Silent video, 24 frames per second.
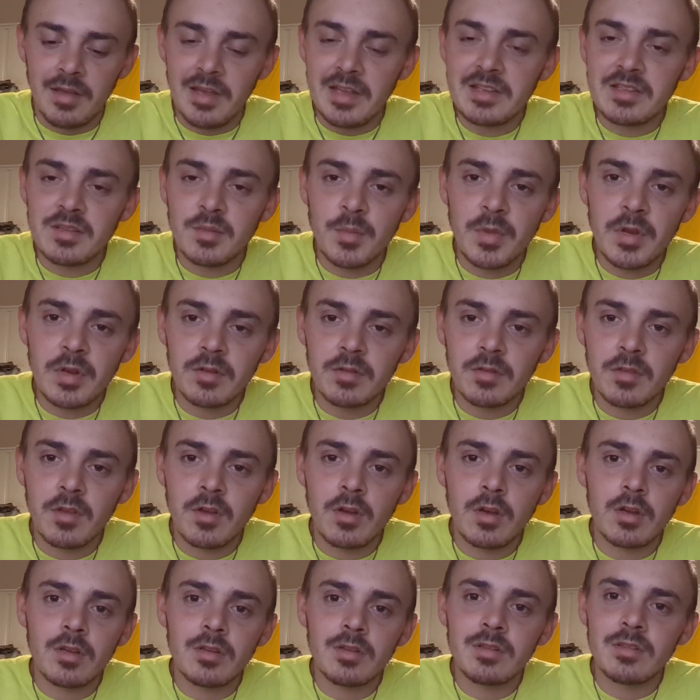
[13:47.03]
It's a
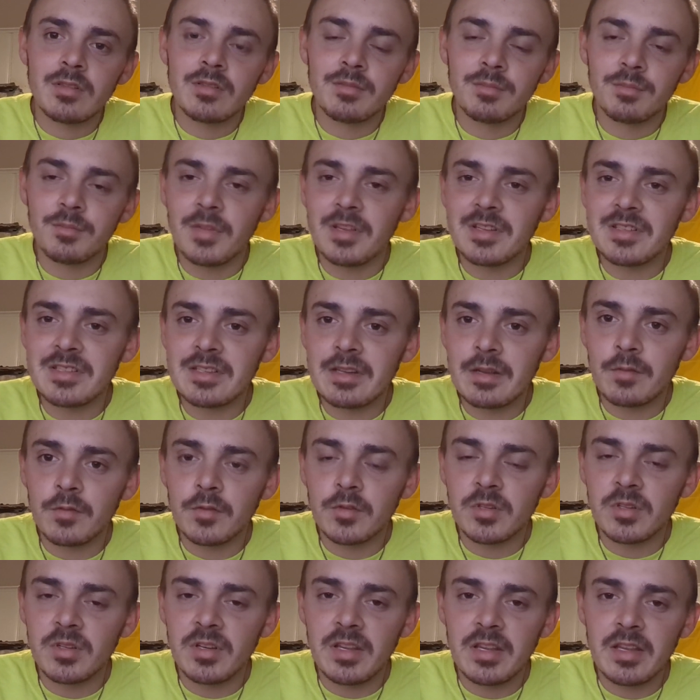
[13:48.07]
marathon. It's never
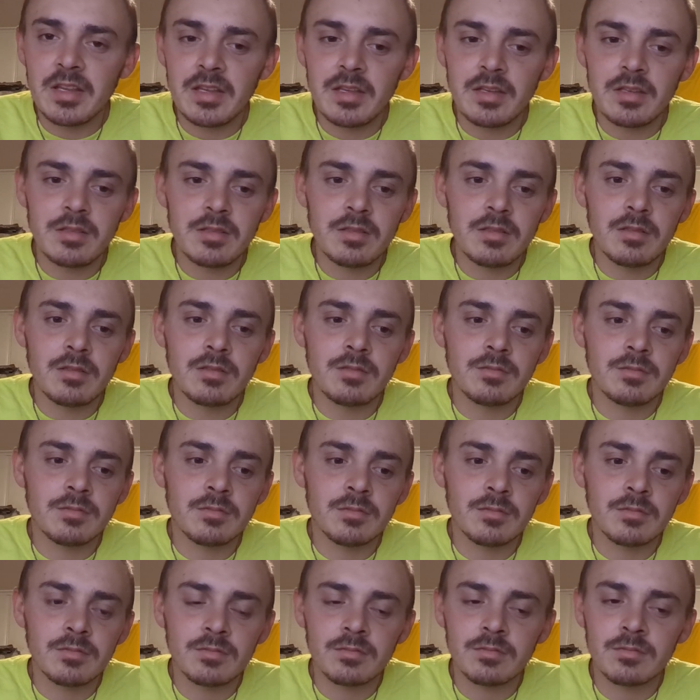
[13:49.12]
going to end.
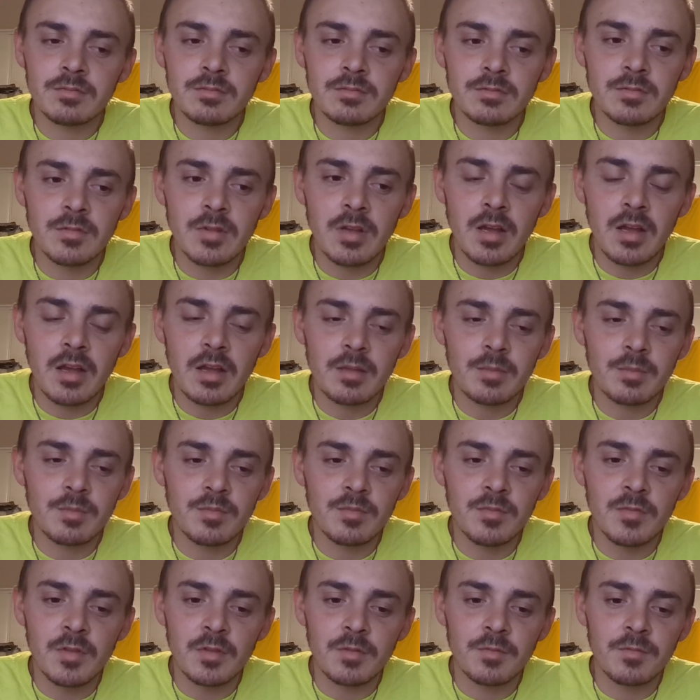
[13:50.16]

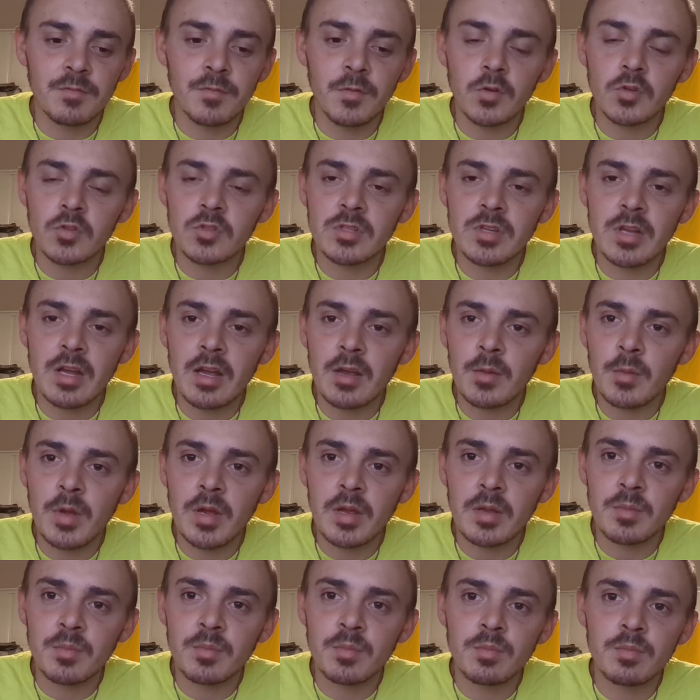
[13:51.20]
The first time
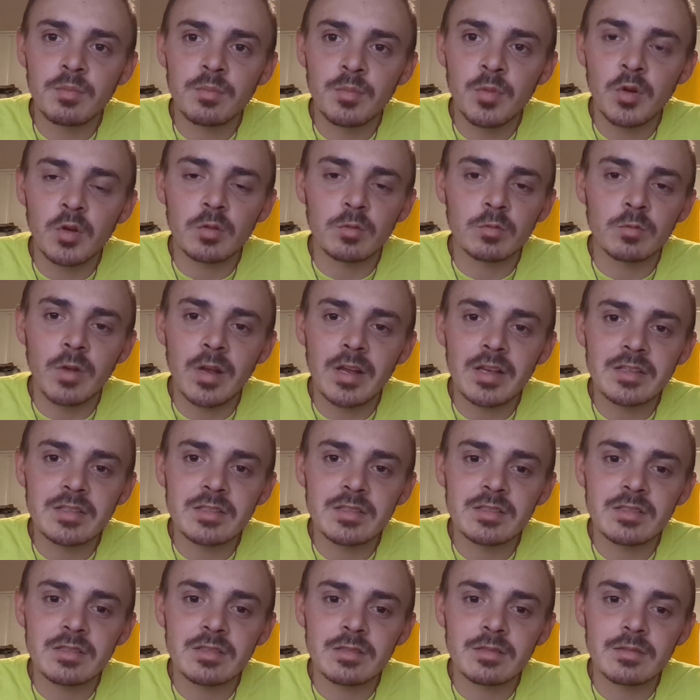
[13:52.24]
I put
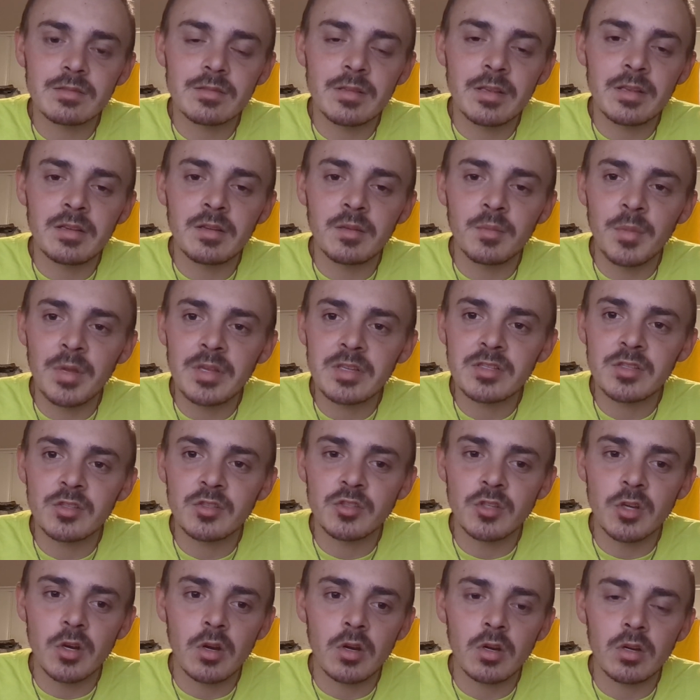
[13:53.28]
rice in a mason
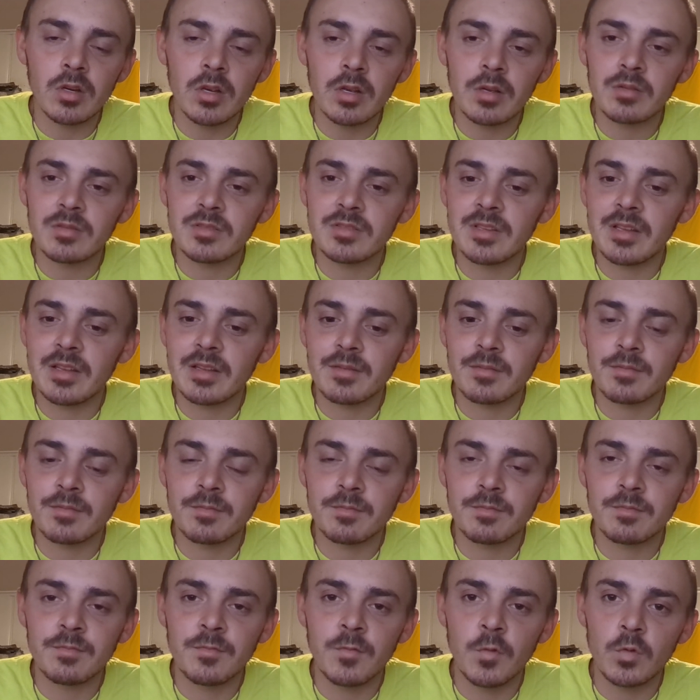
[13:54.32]
jar, I was like
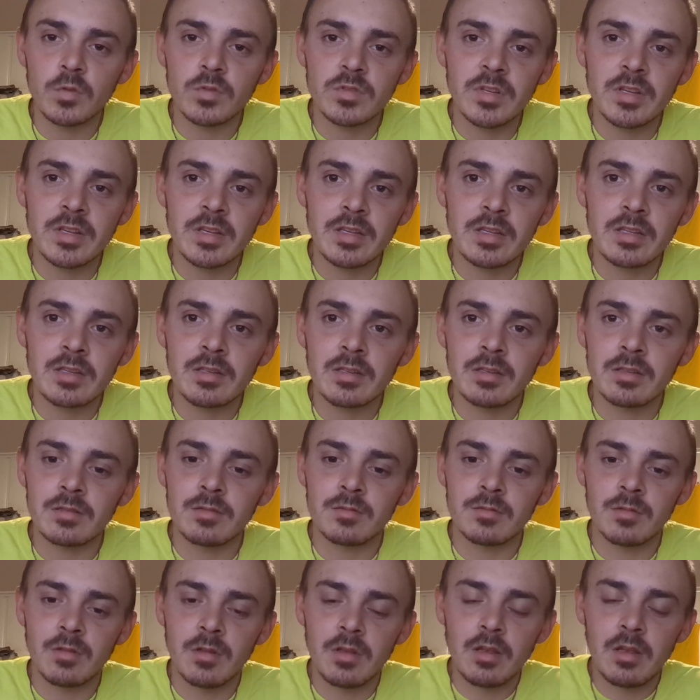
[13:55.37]
14,
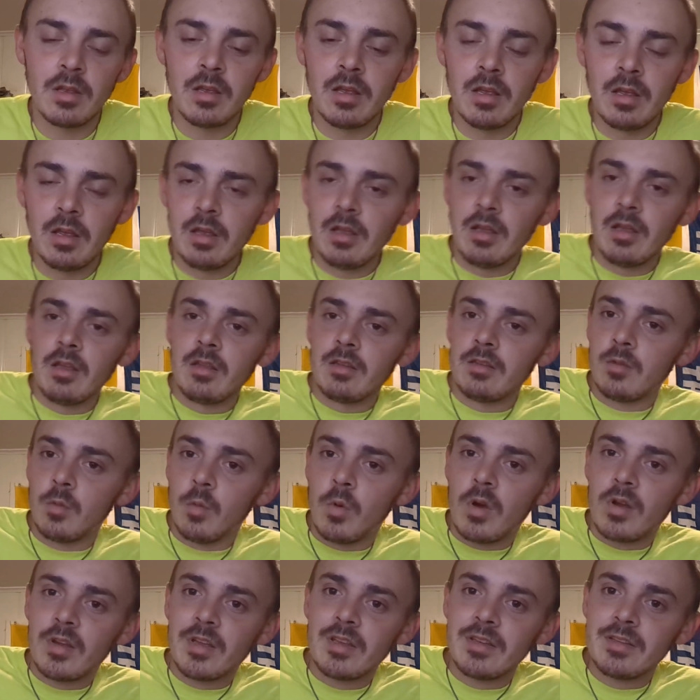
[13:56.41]
and The
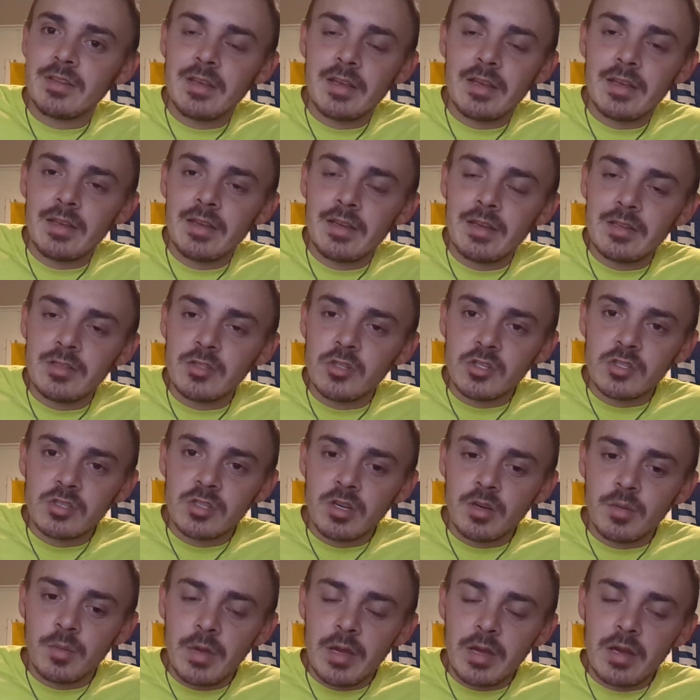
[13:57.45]
Walking Dead had just
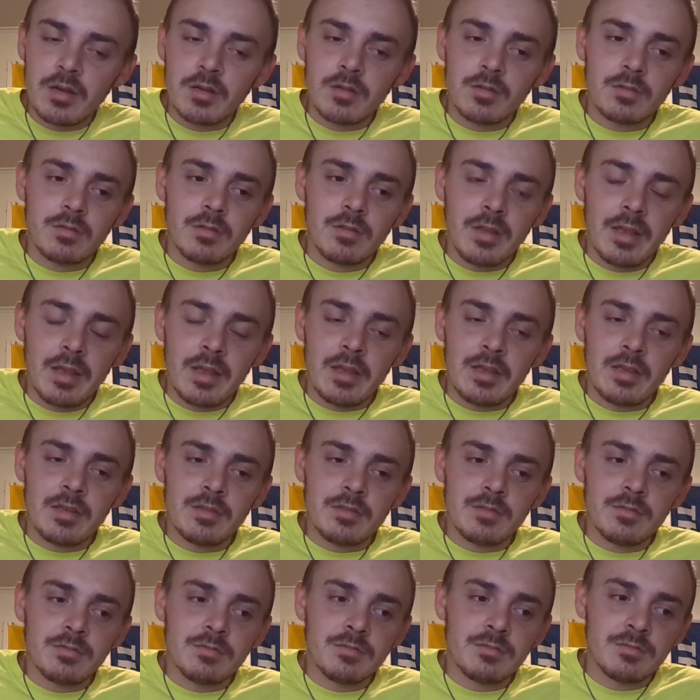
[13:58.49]
come out,
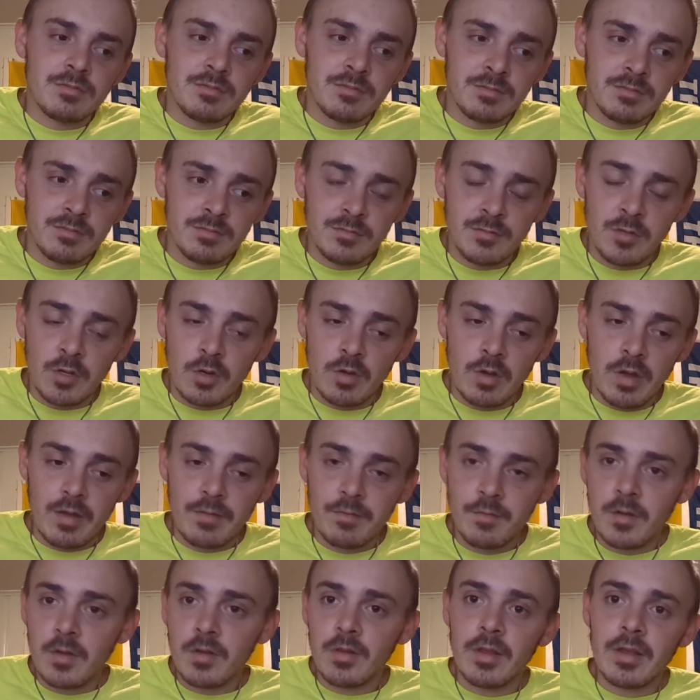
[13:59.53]
and, you know, I
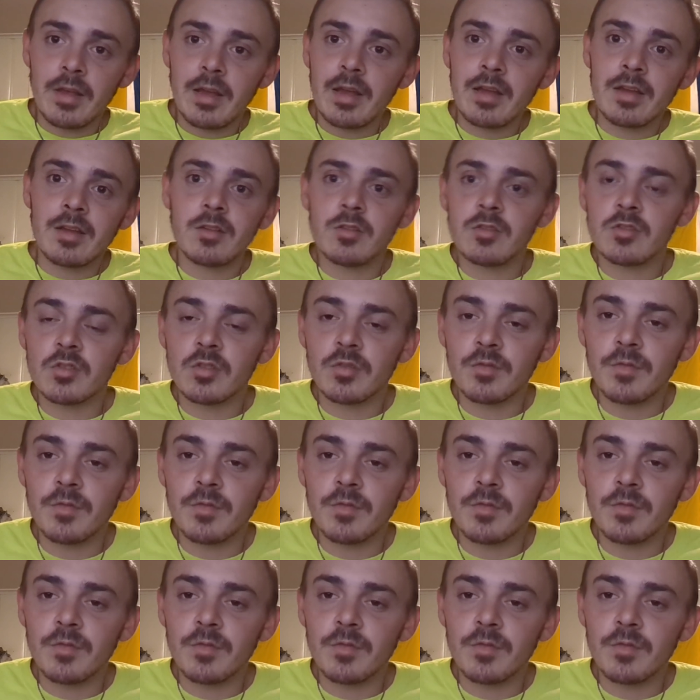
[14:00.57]
felt like I could